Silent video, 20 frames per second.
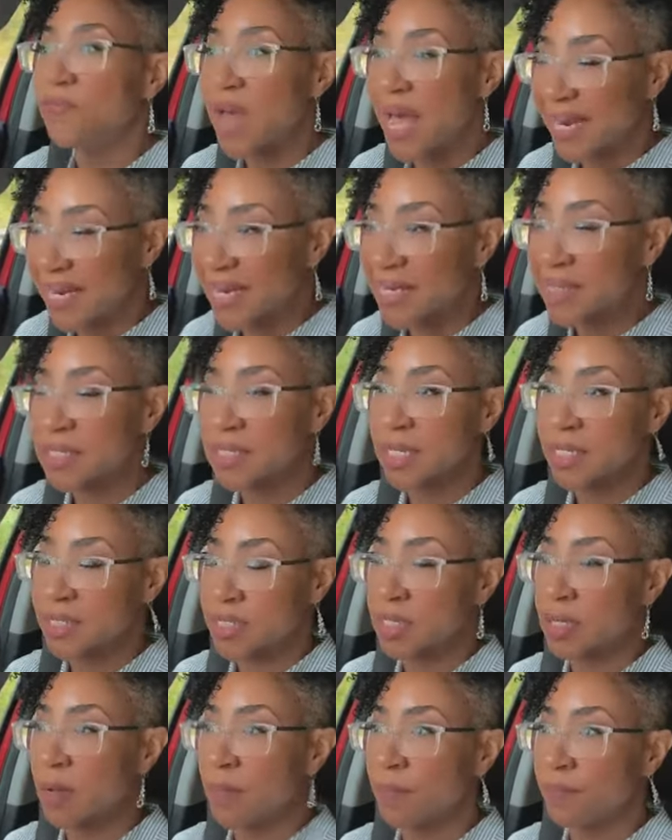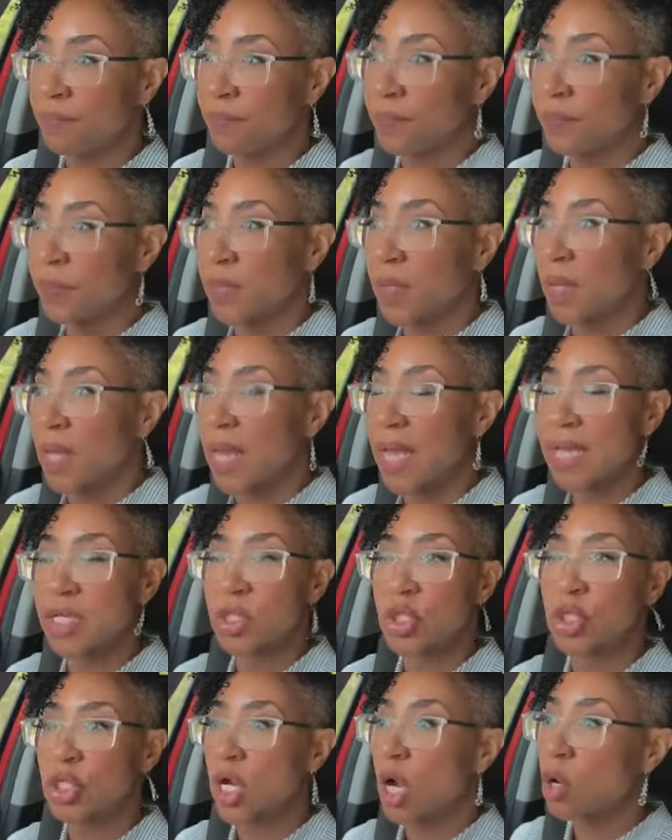vetting system
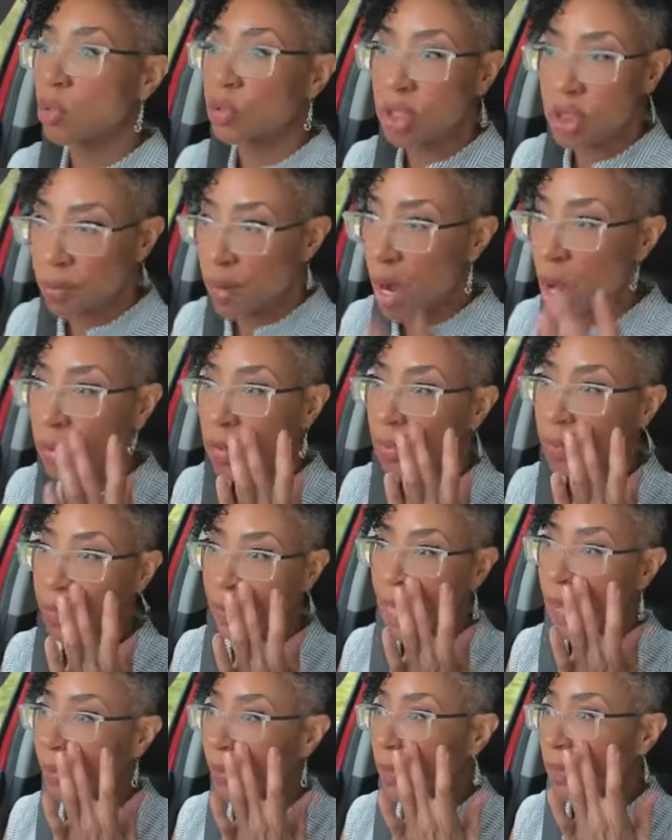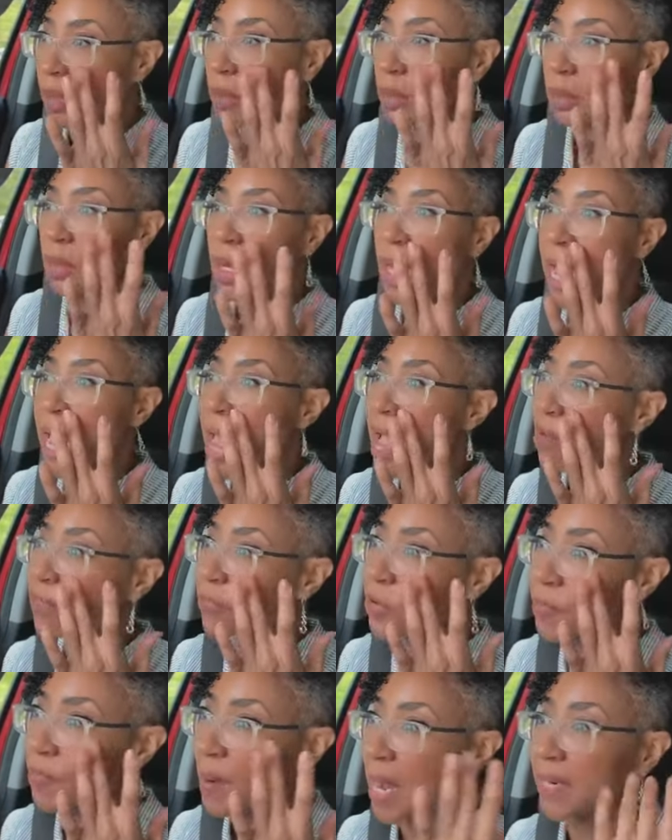as Joe Schmo the plumber.
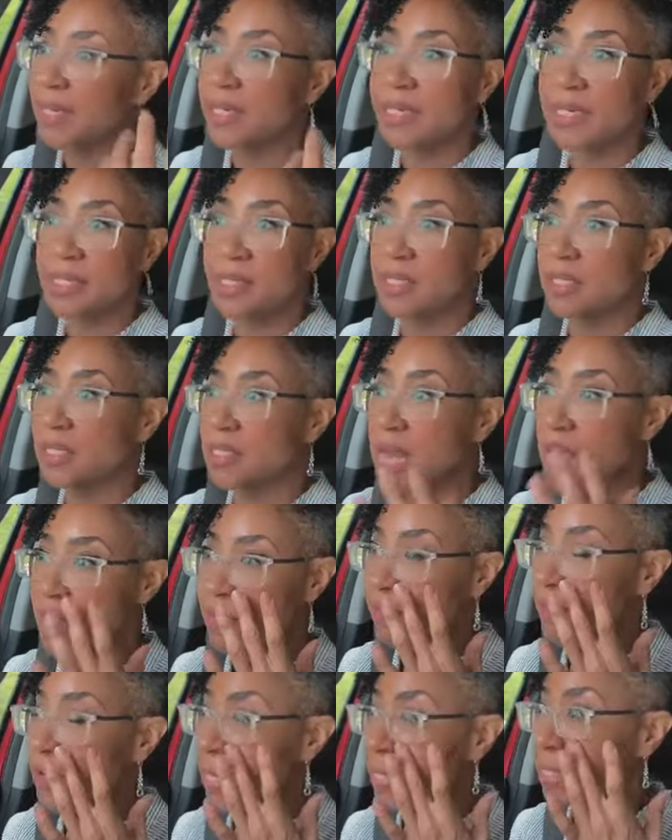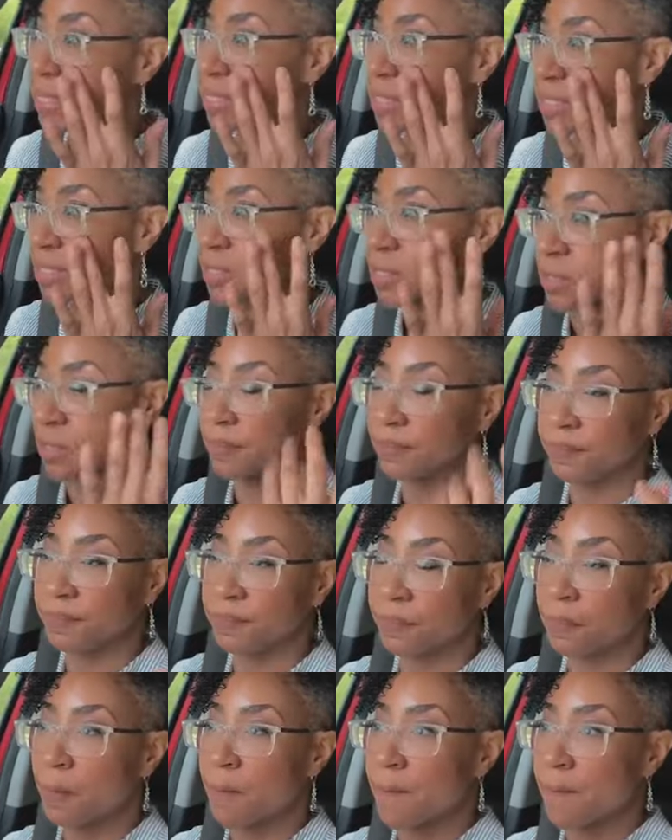Everybody gets the same vetting system.
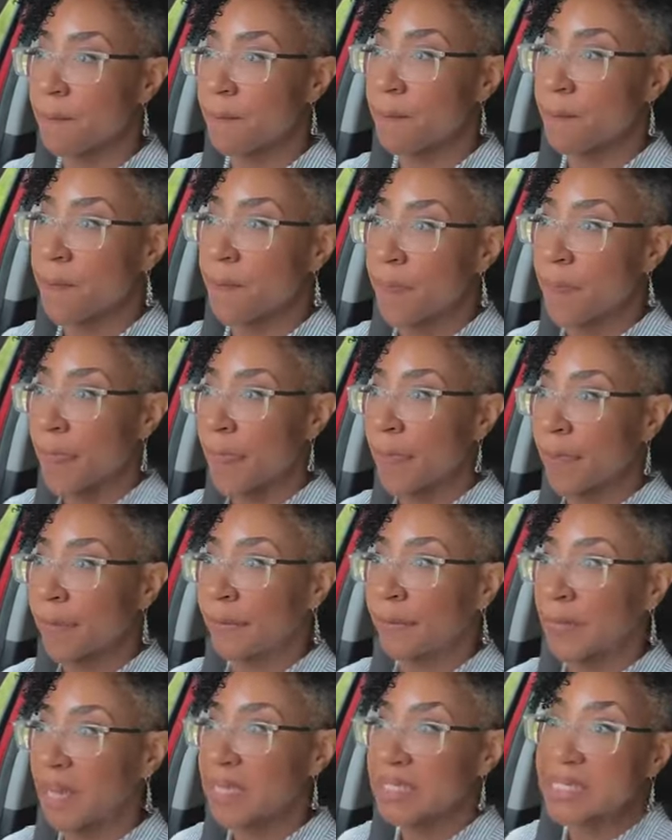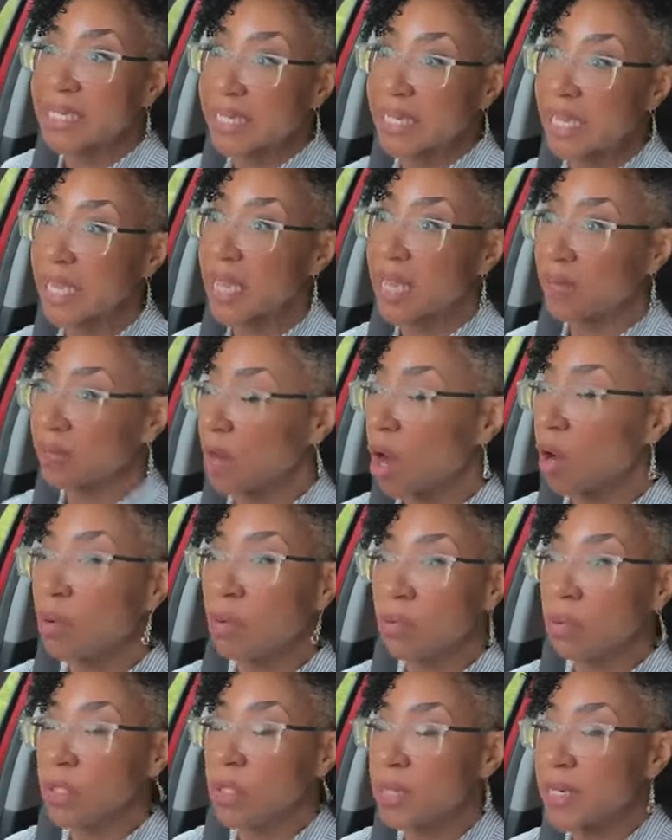Because again,
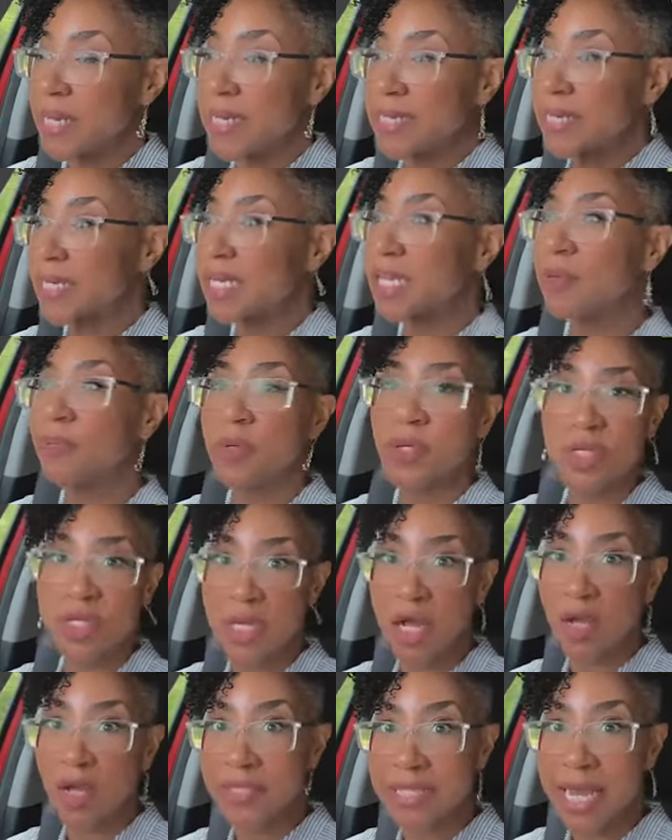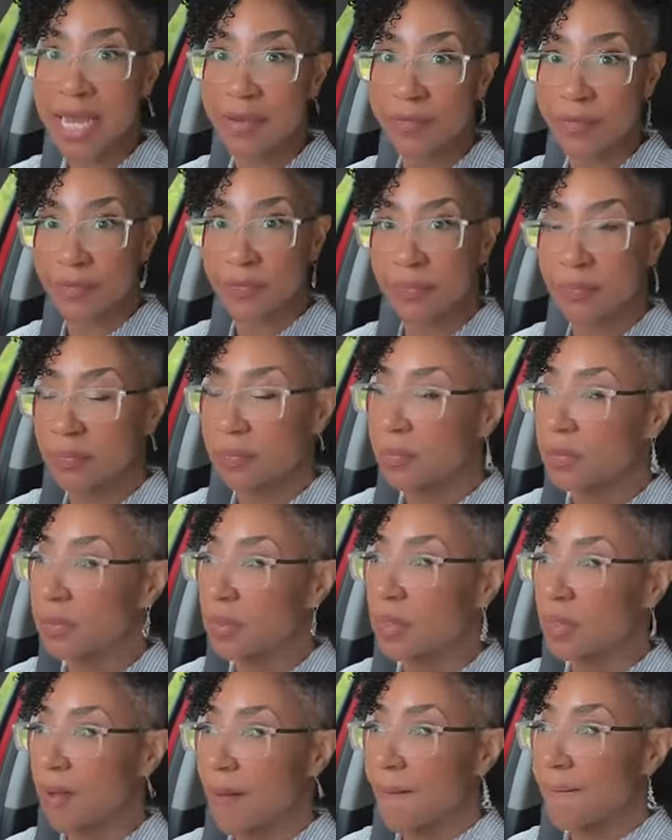you need to keep yourself safe.
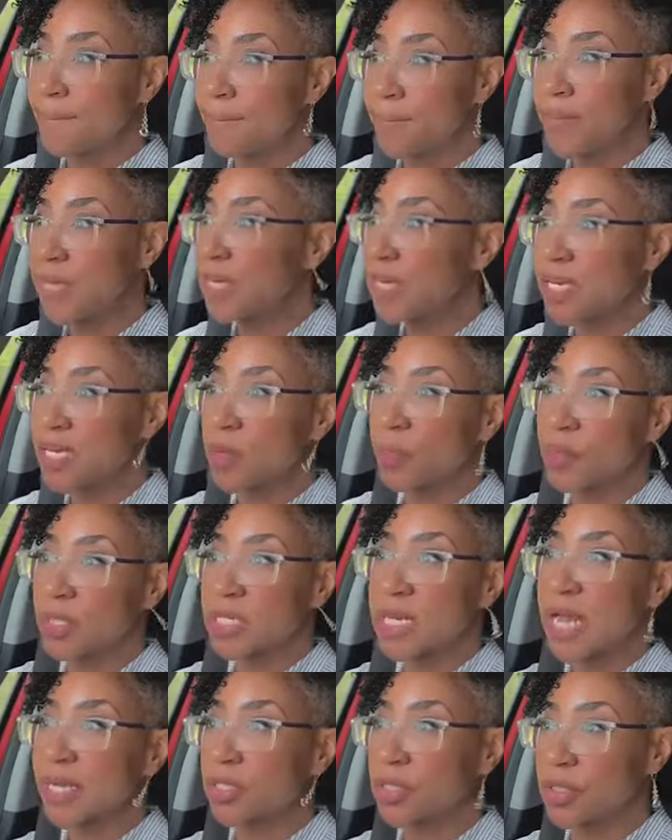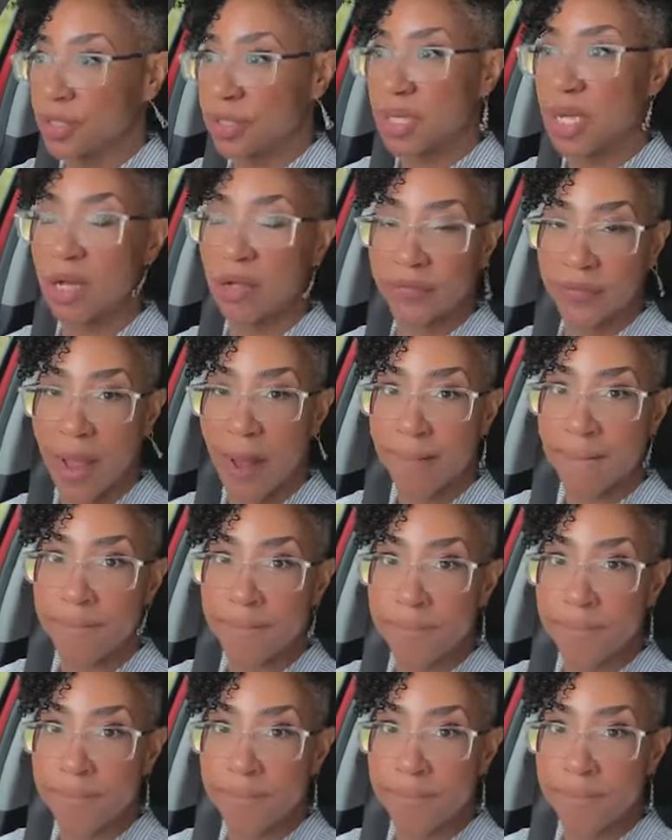You need to protect yourself.